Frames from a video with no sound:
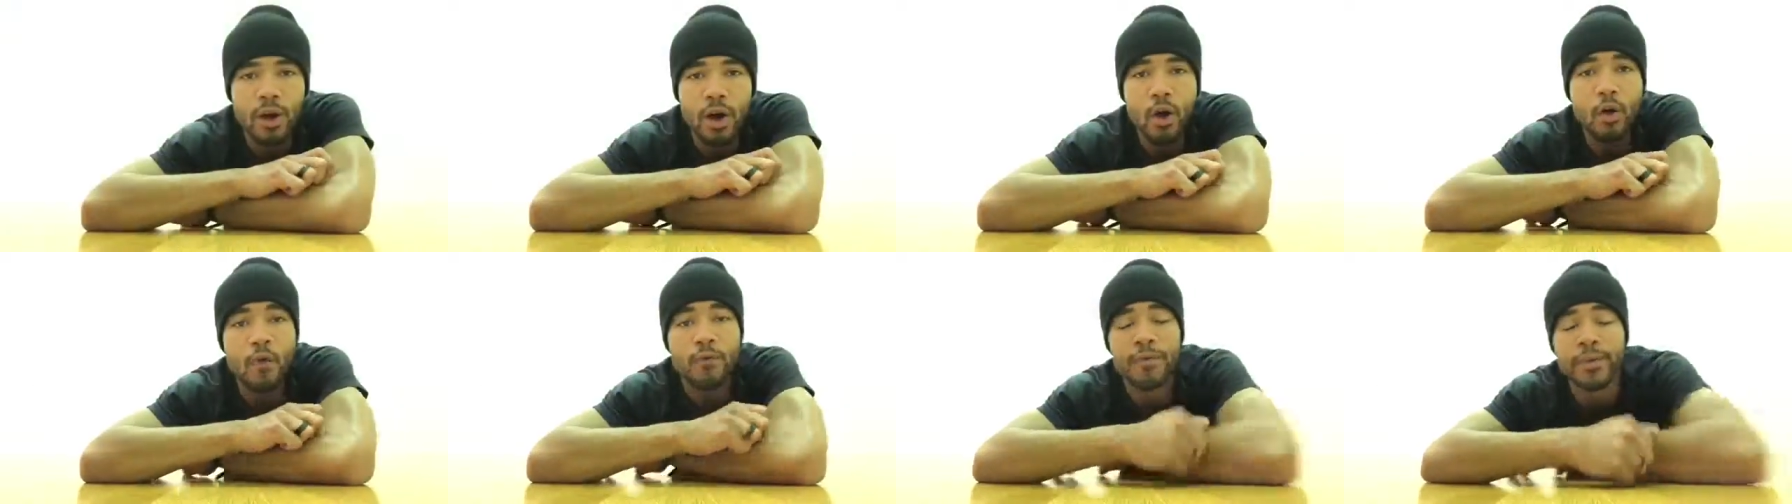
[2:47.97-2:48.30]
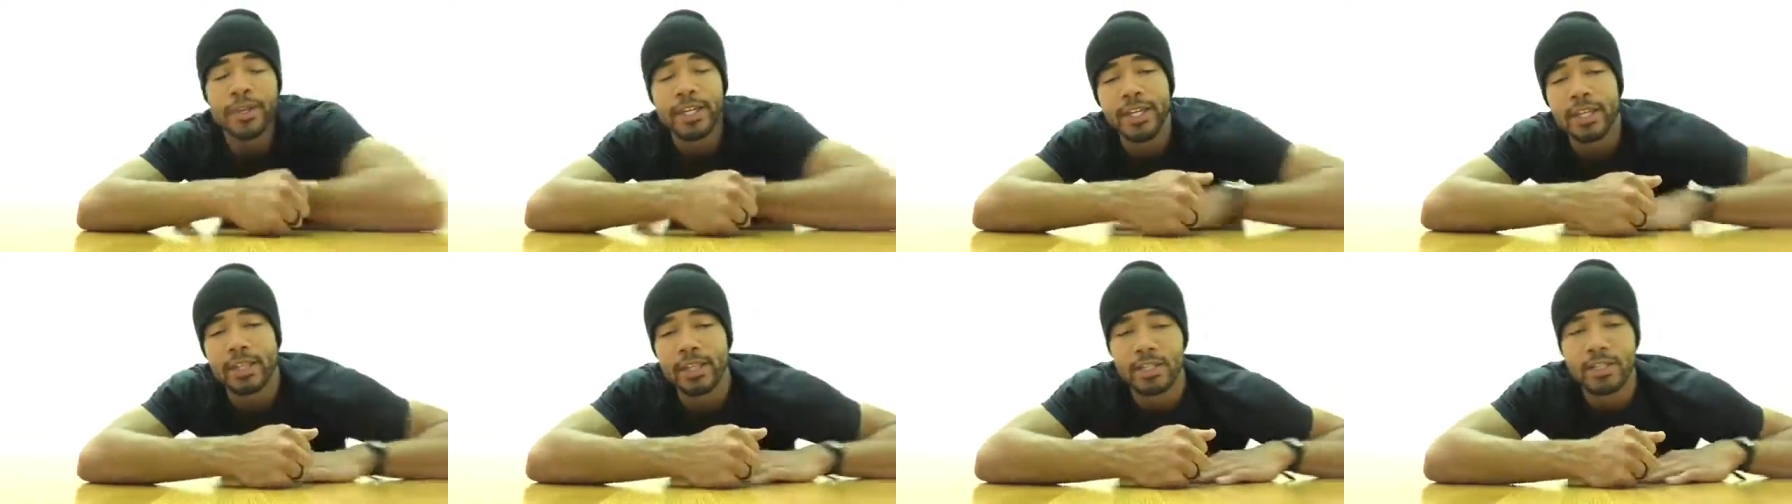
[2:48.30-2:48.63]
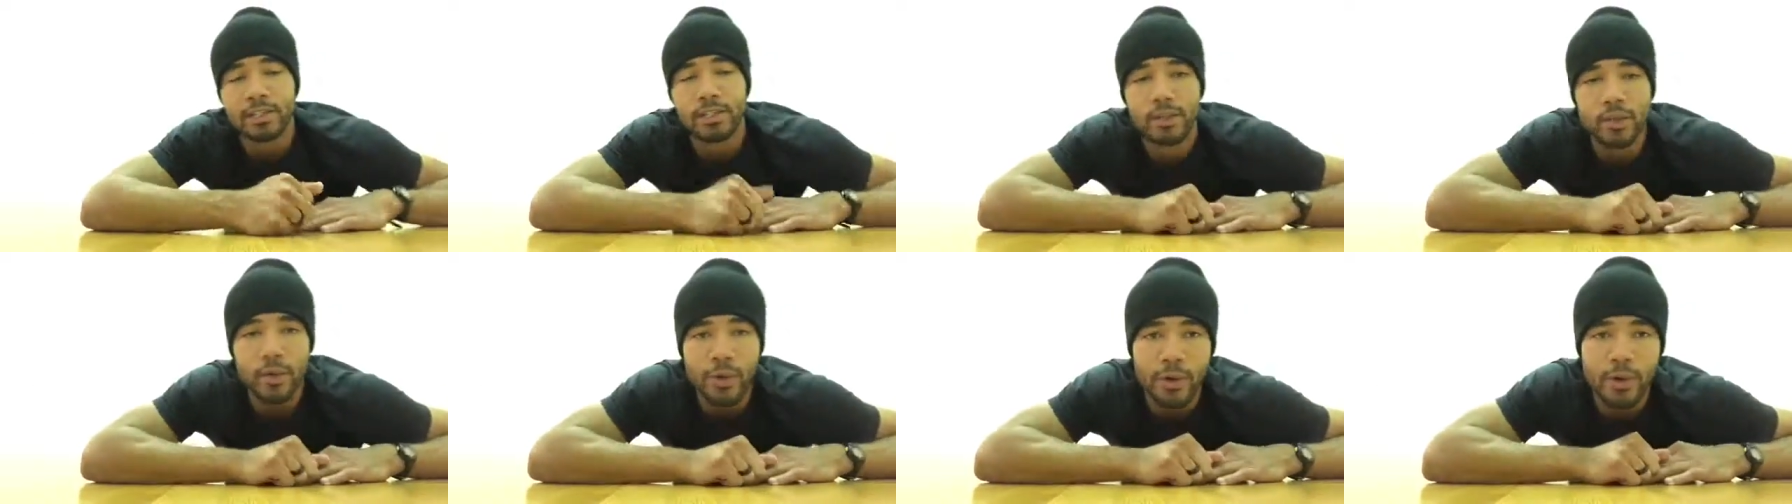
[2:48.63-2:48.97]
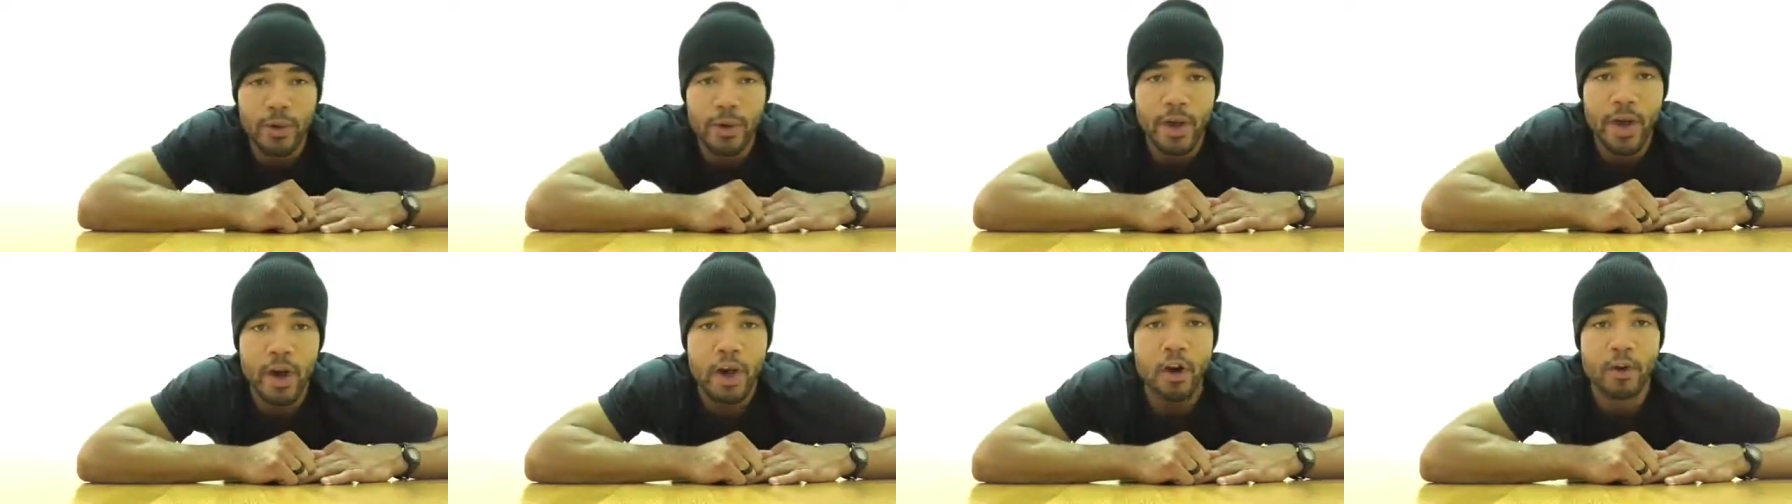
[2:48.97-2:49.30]
hopefully this
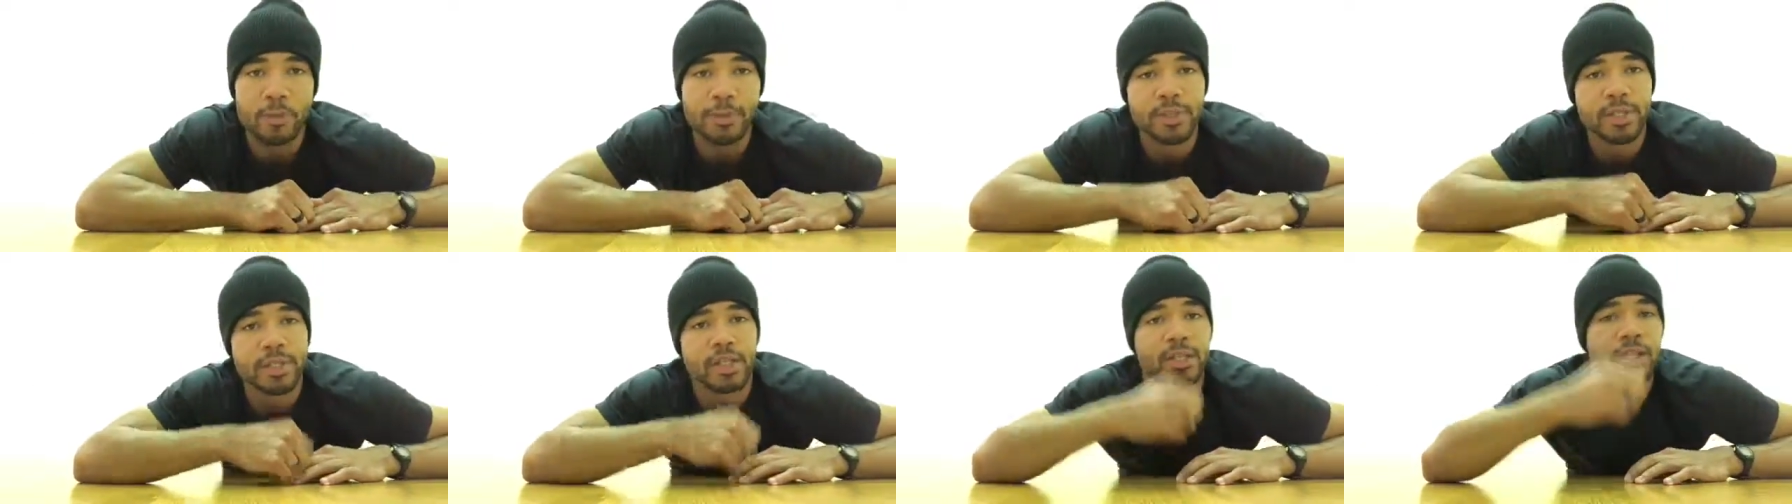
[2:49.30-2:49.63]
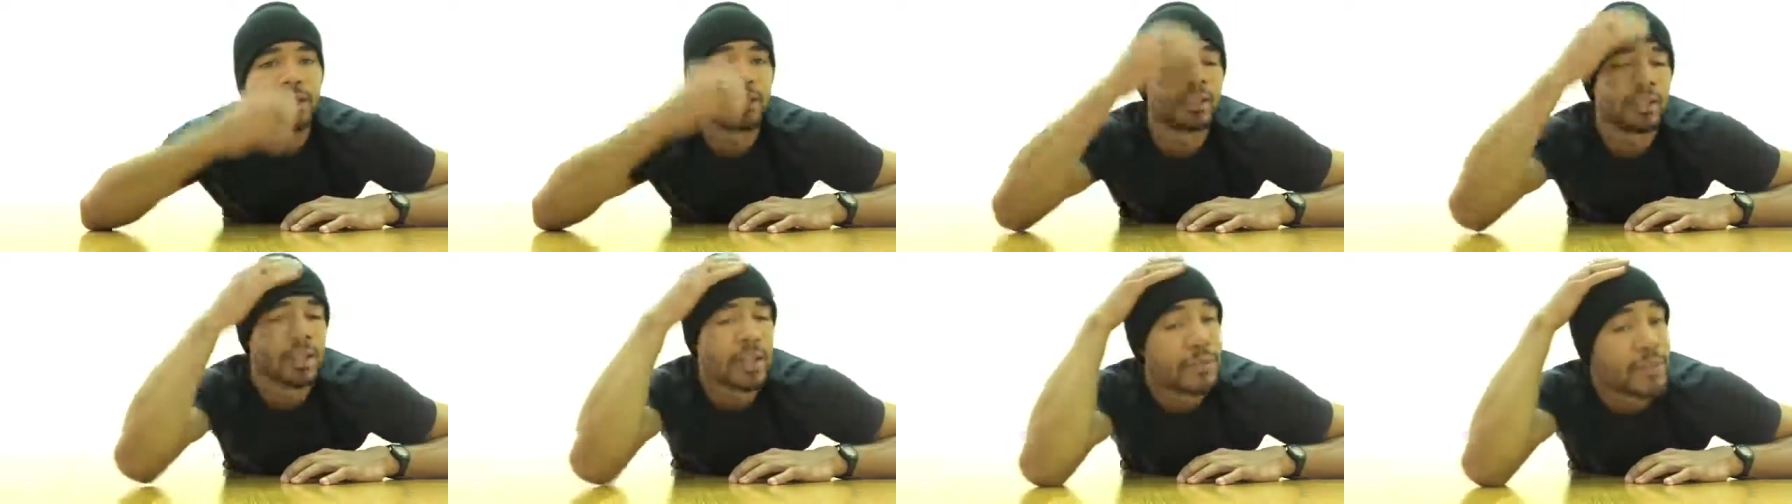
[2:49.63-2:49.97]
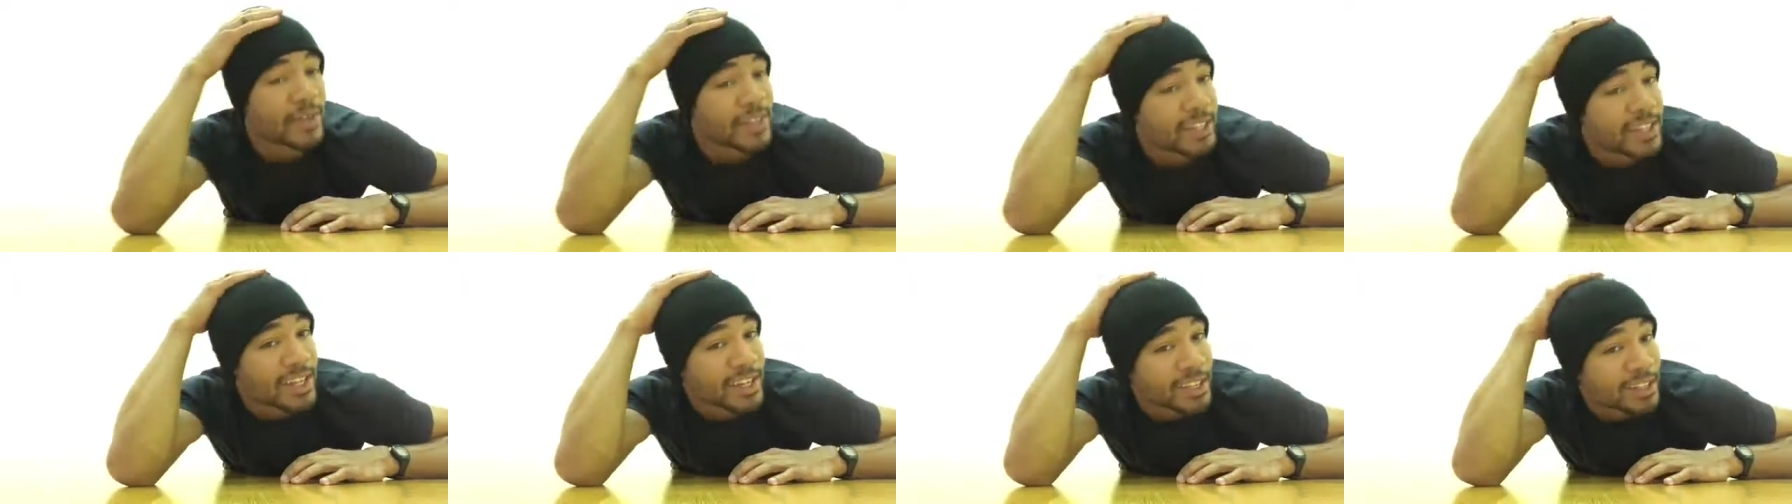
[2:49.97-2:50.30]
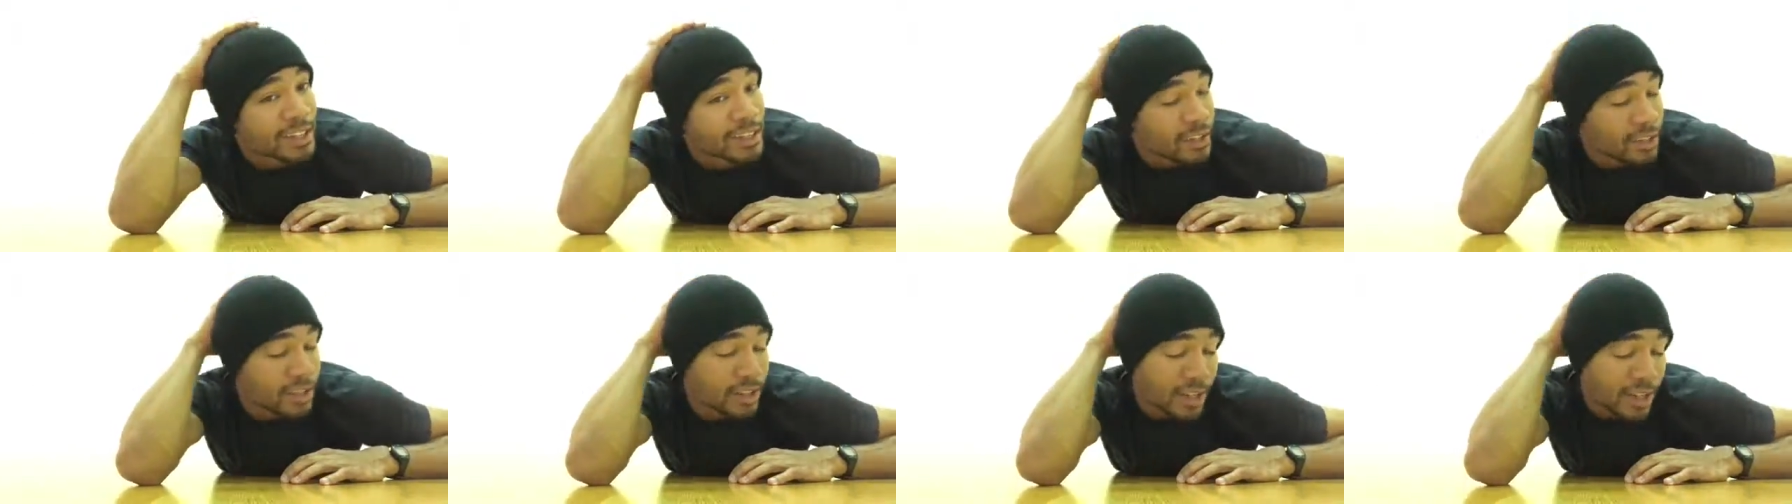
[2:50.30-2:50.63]
tutorial helped. If it
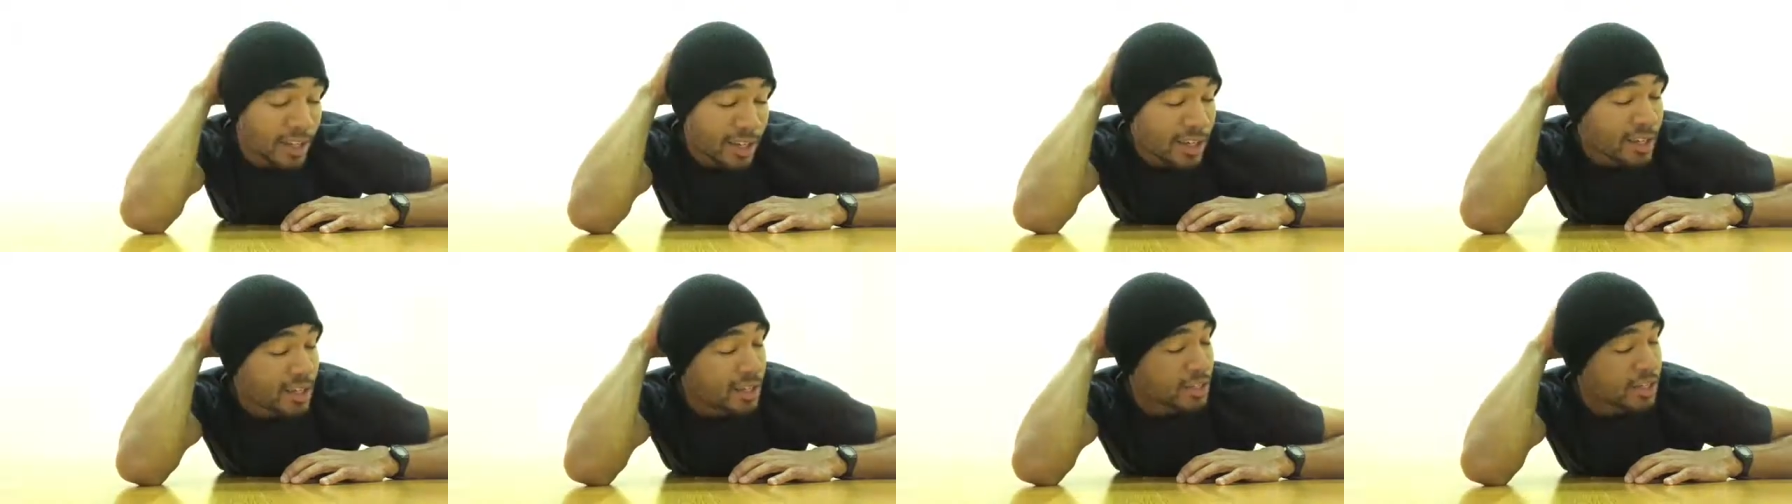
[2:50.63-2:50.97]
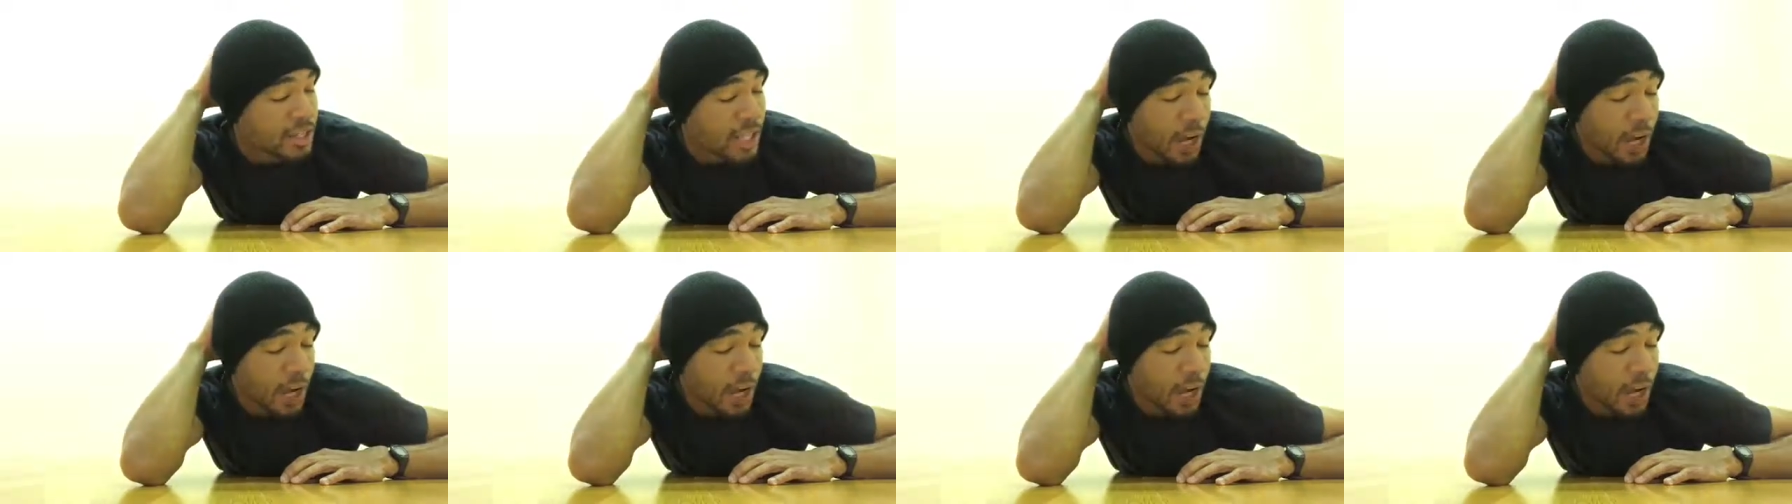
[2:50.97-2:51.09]
didn't,